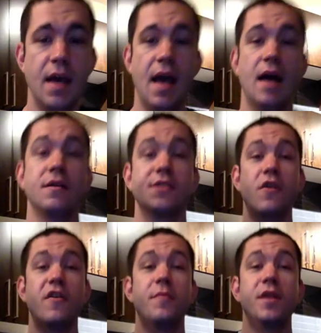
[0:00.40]
How's it
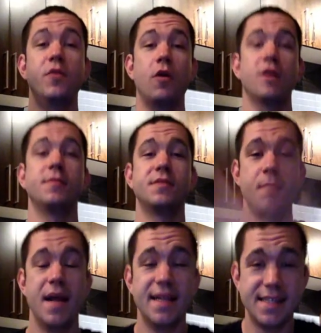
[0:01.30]
going, everybody? Welcome to
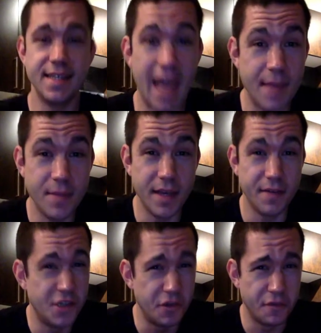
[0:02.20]
Manatee Gaming.
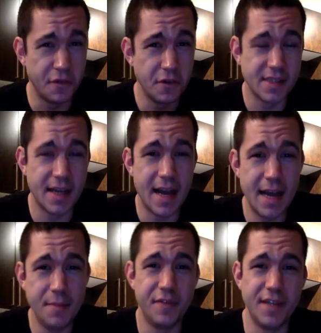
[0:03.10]
If it's your first
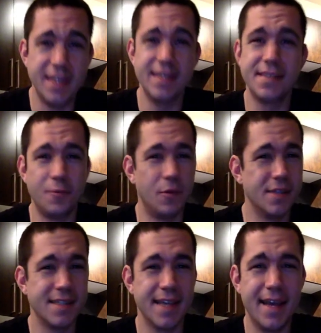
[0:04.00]
time, if it is,
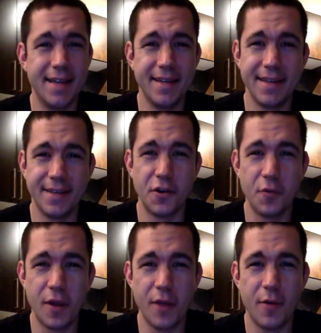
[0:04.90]
once again, don't know
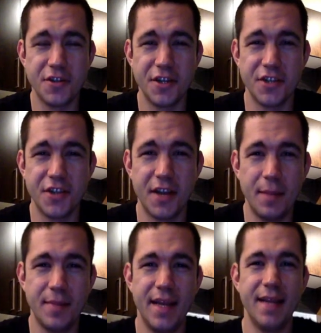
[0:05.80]
why you're watching a channel
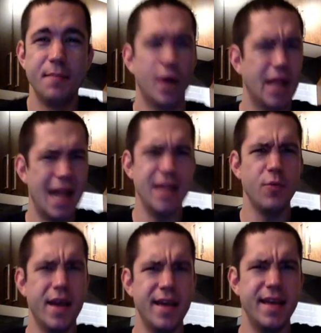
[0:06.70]
update. But
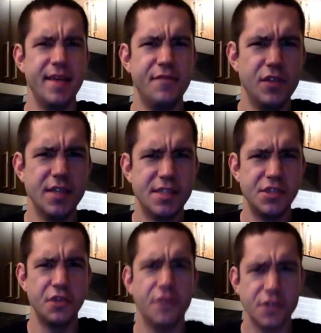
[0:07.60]
anyway, if this is
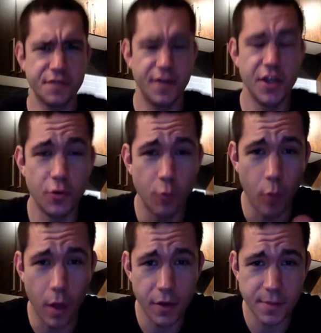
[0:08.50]
your first video,
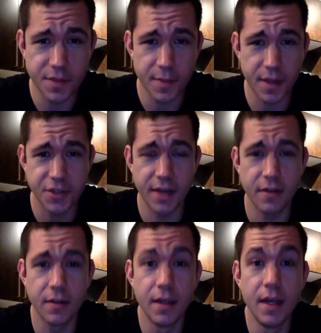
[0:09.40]
welcome to my
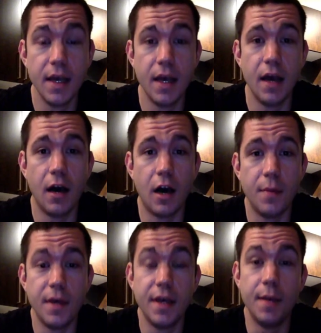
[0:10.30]
channel.
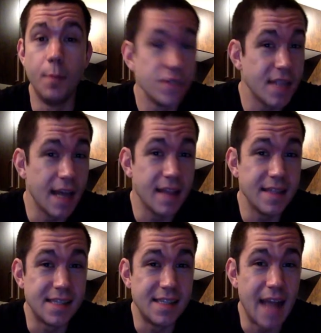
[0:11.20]
Um, most likely,
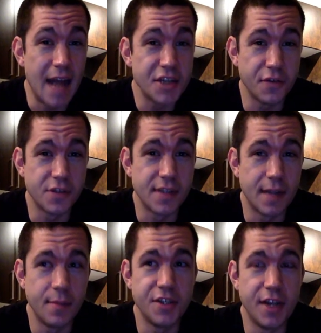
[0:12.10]
this is not your first time
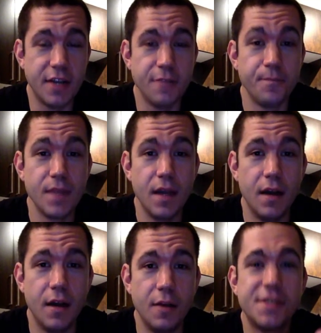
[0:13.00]
to my channel.
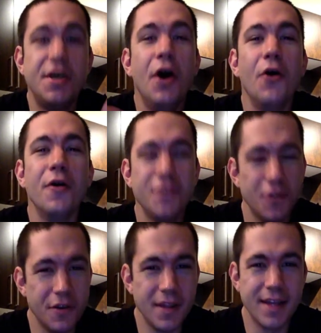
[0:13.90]
Um, so if
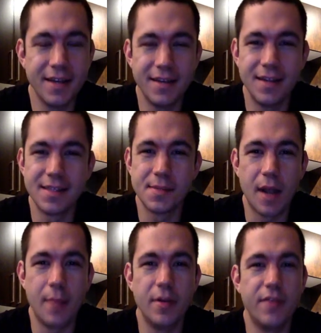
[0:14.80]
you're like a, a,
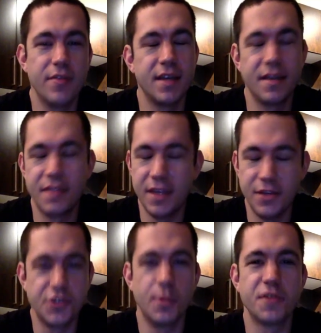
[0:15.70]
subscriber and everything, thank
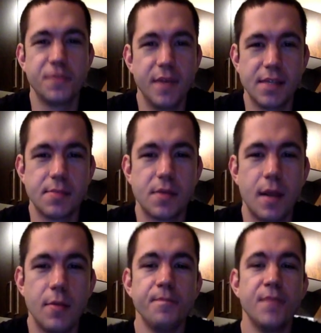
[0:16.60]
you so much for being a
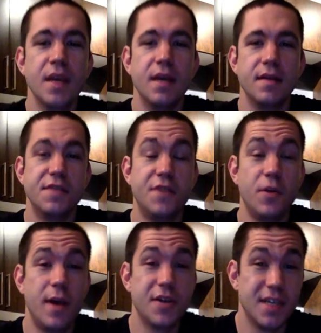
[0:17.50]
subscriber. This
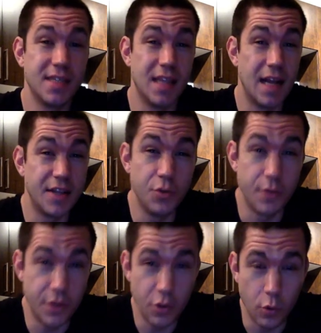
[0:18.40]
video actually has a lot to do
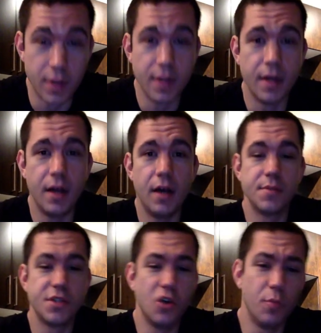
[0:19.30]
with you.
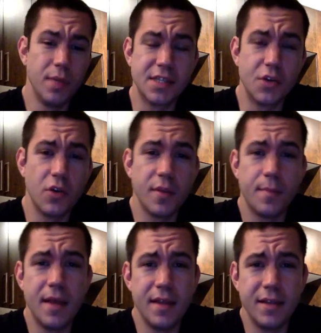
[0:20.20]
Um, so please ignore the,
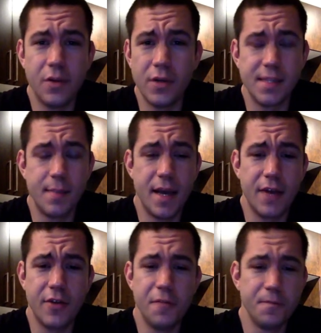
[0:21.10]
the, noise in the
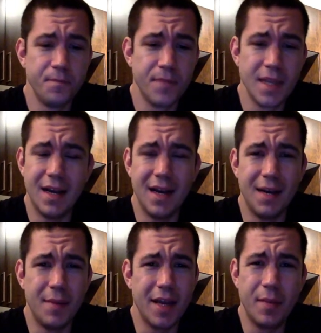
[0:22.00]
background.
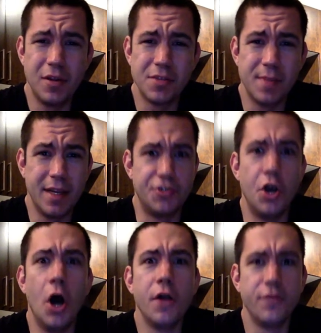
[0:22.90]
Uh, my computer is making a
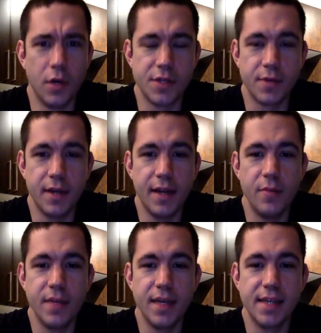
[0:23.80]
ton of noise right now
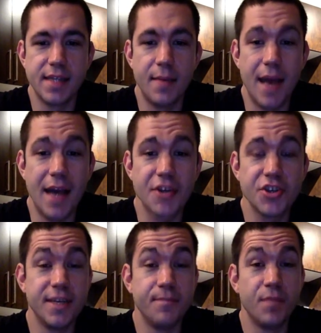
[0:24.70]
because I'm actually